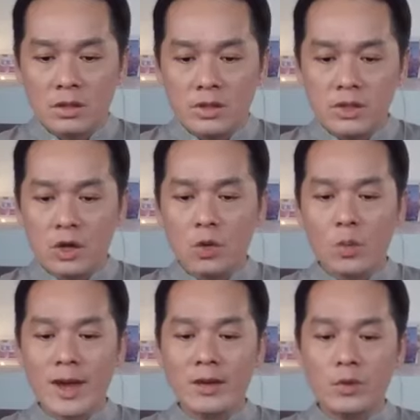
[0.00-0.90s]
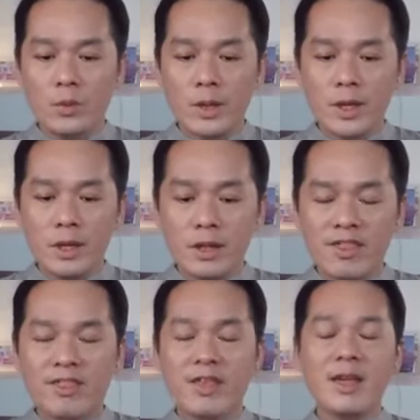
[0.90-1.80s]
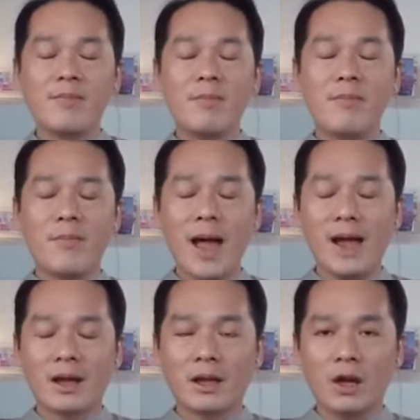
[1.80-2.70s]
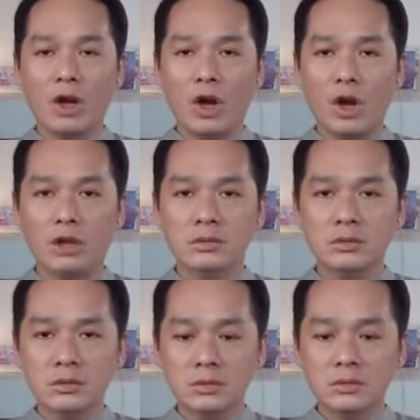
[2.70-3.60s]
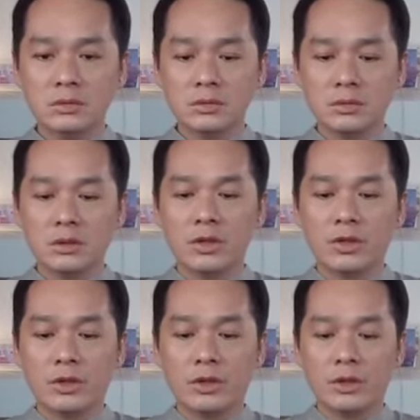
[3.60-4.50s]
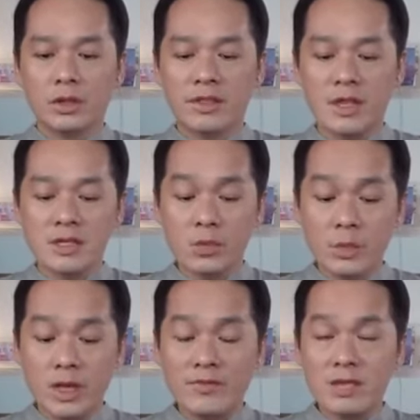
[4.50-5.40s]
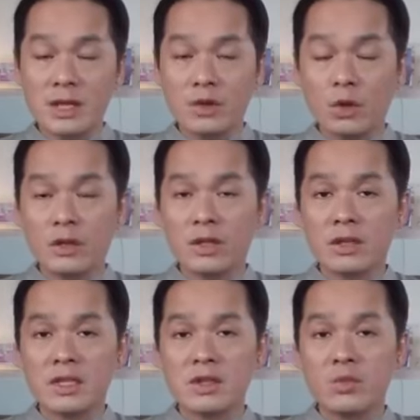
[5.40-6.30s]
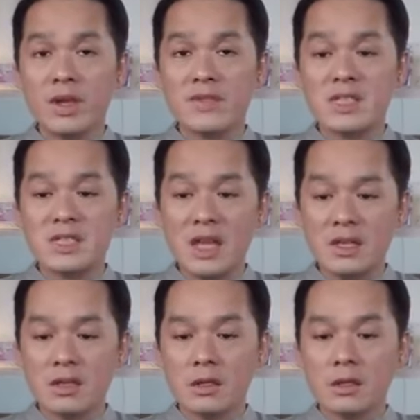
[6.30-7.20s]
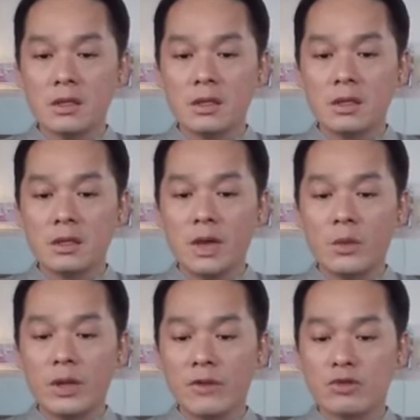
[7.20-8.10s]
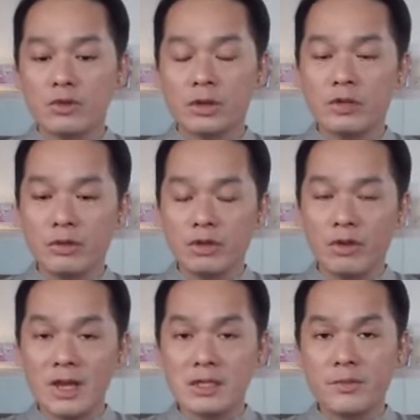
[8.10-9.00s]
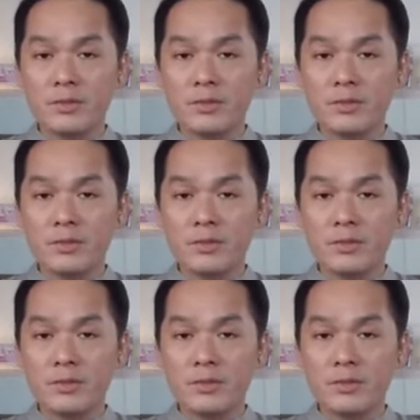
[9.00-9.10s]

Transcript: So when we think back on the things that we have done or the things that we have said that we have truly regret.